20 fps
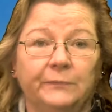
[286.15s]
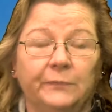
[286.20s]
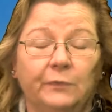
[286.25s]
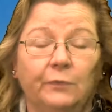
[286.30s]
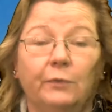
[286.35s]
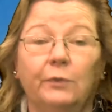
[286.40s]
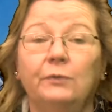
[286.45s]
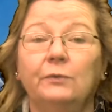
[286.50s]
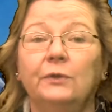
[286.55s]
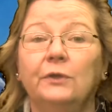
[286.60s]

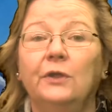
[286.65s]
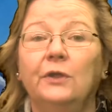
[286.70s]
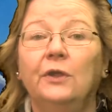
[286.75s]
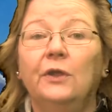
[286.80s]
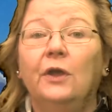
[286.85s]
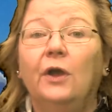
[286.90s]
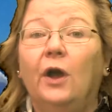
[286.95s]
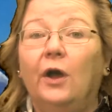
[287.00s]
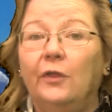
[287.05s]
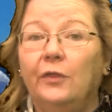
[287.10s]
Quote,
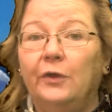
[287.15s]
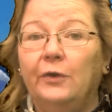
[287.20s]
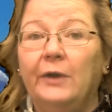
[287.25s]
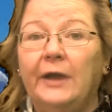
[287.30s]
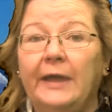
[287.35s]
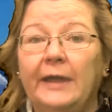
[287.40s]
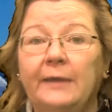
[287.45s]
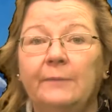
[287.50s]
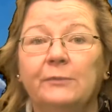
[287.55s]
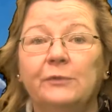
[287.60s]
"Although
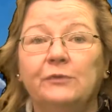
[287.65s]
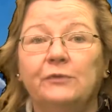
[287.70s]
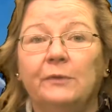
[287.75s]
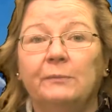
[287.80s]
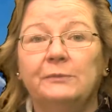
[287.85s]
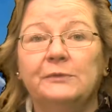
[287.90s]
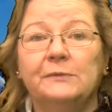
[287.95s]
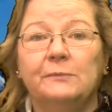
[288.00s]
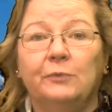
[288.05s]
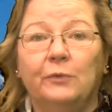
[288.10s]
I am a
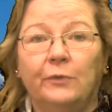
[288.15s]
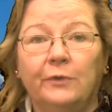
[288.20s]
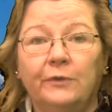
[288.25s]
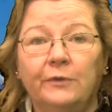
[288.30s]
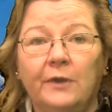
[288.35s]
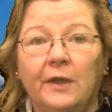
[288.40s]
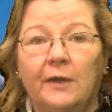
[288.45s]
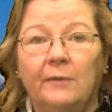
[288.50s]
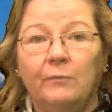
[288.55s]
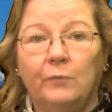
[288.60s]
Trump supporter,
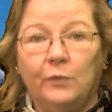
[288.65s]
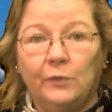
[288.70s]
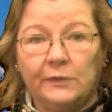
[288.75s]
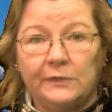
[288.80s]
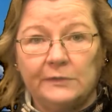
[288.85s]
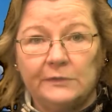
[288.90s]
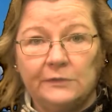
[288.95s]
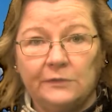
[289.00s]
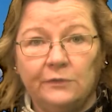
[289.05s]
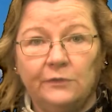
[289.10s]
I'm more
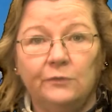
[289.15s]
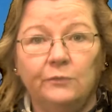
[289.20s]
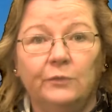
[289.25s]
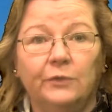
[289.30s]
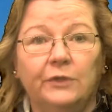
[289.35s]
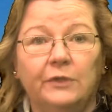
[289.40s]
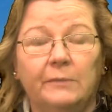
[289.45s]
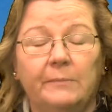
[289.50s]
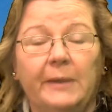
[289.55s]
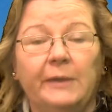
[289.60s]
concerned
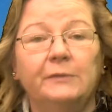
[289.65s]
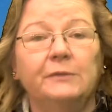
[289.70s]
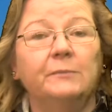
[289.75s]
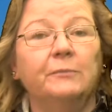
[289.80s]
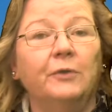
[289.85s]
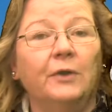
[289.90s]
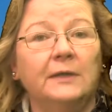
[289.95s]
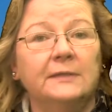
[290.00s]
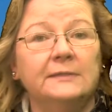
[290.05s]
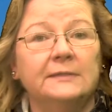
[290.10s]
really about the
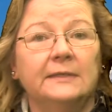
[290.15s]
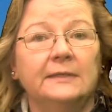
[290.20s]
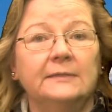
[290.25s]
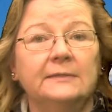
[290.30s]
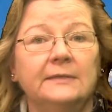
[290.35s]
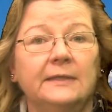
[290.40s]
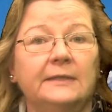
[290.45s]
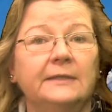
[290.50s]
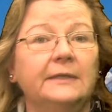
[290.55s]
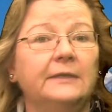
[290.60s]

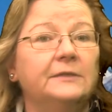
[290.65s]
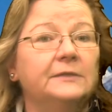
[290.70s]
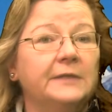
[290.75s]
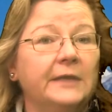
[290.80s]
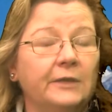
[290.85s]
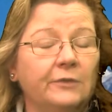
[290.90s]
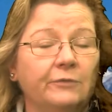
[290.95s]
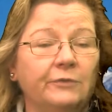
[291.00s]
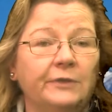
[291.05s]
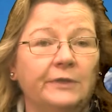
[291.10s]
process and the
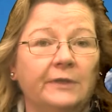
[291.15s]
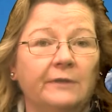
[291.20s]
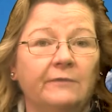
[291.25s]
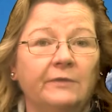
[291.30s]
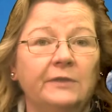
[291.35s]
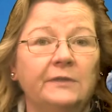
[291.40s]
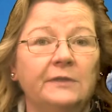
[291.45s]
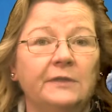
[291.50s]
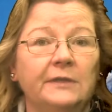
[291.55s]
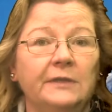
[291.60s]
integrity of
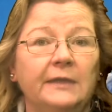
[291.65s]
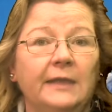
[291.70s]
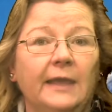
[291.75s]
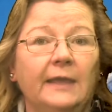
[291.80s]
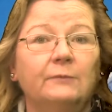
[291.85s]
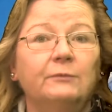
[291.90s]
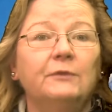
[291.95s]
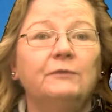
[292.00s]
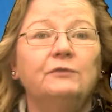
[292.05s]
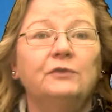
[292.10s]
it,
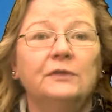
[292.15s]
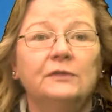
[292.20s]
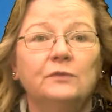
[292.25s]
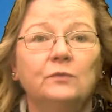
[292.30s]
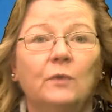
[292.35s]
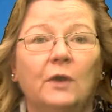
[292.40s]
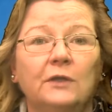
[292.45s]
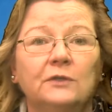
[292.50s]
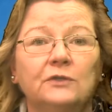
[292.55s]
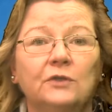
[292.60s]
and we've just
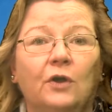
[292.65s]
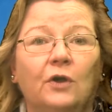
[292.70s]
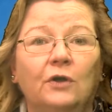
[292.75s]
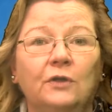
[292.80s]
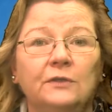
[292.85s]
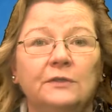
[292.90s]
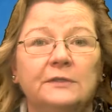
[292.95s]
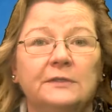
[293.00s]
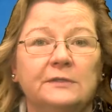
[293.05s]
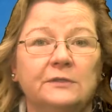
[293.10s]
watched
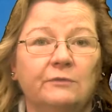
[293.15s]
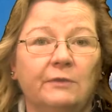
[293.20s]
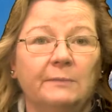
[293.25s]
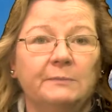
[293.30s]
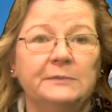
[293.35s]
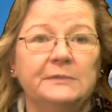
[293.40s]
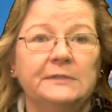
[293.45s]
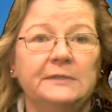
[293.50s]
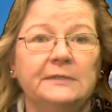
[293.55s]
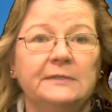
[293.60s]
all the
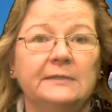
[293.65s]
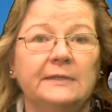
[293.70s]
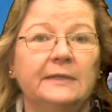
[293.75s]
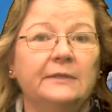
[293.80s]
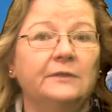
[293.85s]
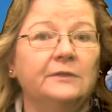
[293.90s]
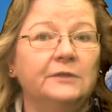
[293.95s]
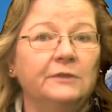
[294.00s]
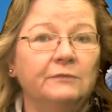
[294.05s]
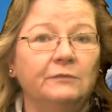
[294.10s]
discrepancies
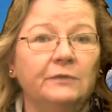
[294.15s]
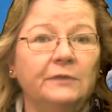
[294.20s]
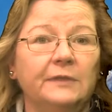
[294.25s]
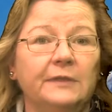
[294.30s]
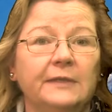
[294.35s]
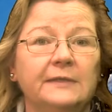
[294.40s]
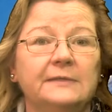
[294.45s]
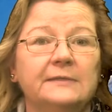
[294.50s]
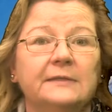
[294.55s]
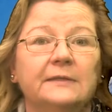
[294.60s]
and the different
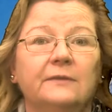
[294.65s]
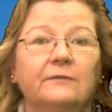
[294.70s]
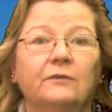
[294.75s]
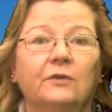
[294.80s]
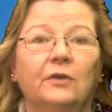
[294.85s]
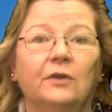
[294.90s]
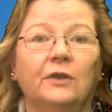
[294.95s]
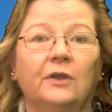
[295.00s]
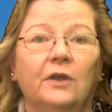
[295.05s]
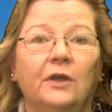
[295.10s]
things that have
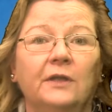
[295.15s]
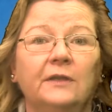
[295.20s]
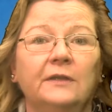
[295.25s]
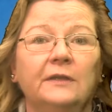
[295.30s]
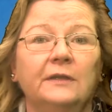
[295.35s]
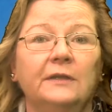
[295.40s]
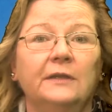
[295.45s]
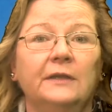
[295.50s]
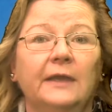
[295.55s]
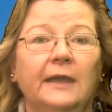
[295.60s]
gone on,
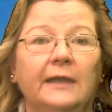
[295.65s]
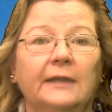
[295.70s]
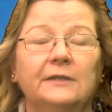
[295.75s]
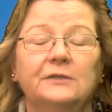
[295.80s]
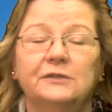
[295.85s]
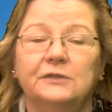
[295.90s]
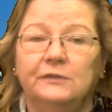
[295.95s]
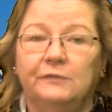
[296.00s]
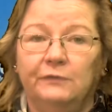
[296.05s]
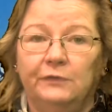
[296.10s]
and I
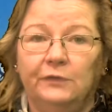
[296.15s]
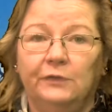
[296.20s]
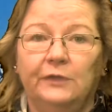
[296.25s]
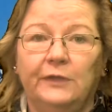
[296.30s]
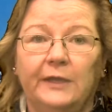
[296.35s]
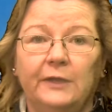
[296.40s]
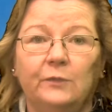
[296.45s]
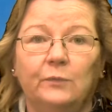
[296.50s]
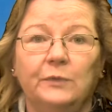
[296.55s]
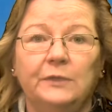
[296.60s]
just feel
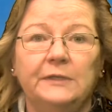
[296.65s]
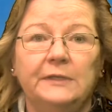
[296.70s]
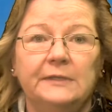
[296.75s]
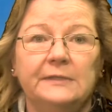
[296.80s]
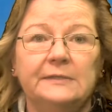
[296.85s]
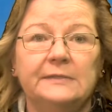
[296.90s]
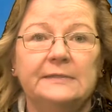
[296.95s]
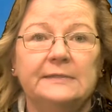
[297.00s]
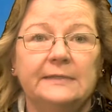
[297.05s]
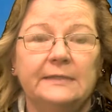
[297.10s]
like we need
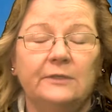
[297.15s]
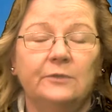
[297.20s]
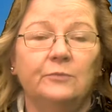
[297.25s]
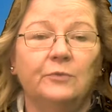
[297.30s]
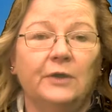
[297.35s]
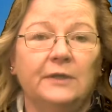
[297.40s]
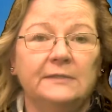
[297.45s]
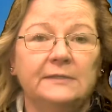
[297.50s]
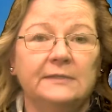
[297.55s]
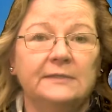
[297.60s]
to see the
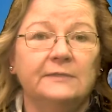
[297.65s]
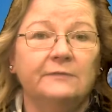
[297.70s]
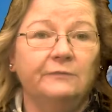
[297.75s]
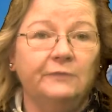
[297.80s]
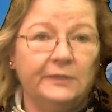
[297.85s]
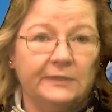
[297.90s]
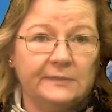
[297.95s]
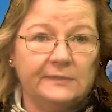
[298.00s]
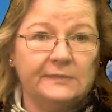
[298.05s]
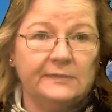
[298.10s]
process
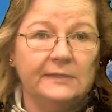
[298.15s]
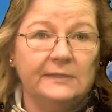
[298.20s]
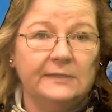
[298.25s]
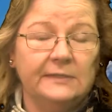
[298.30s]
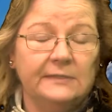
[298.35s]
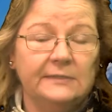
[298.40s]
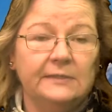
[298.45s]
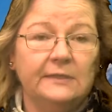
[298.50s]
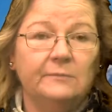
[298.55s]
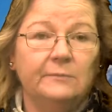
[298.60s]
fixed,"
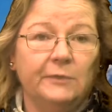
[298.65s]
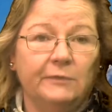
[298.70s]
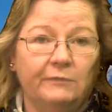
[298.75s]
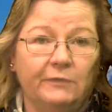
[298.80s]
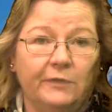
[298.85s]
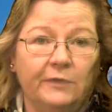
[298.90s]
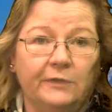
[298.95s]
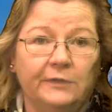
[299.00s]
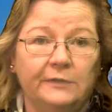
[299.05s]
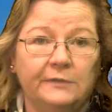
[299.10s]
said
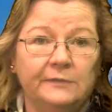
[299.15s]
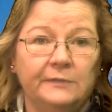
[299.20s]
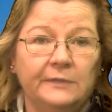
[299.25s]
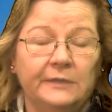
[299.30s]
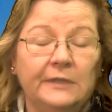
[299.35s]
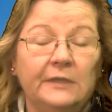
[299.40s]
McFarland.